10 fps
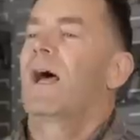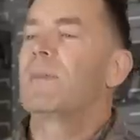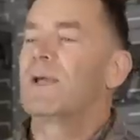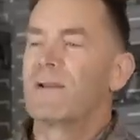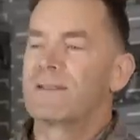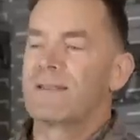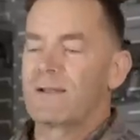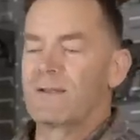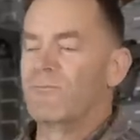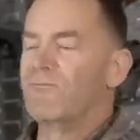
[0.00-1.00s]
Am I going to
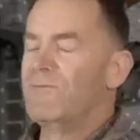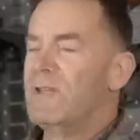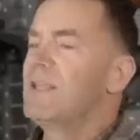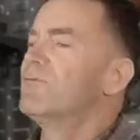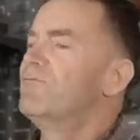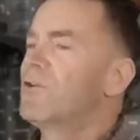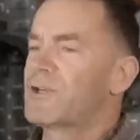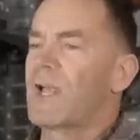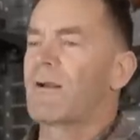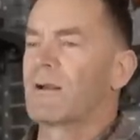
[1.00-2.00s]
tell you you need to
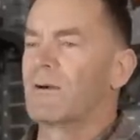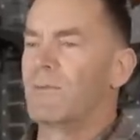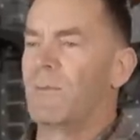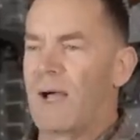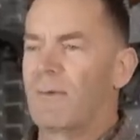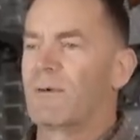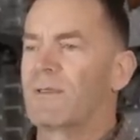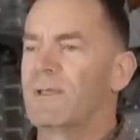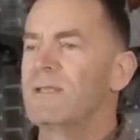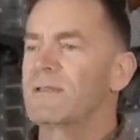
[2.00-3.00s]
rush out and go and buy one
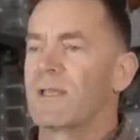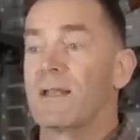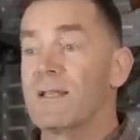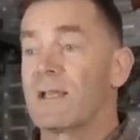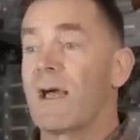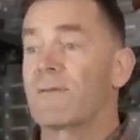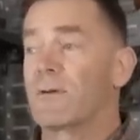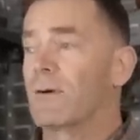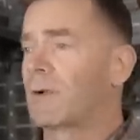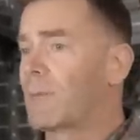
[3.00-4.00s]
of these? It is,
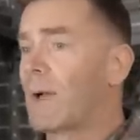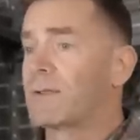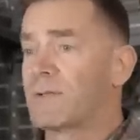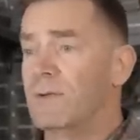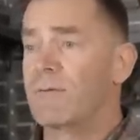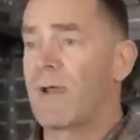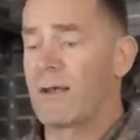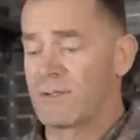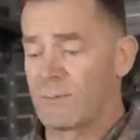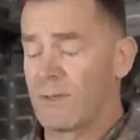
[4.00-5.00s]
after all, about
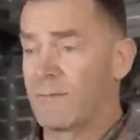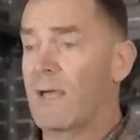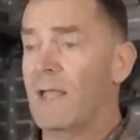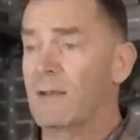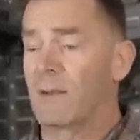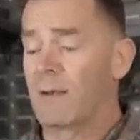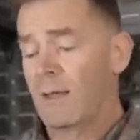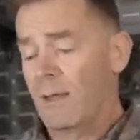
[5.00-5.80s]
$2,000's worth of handgun.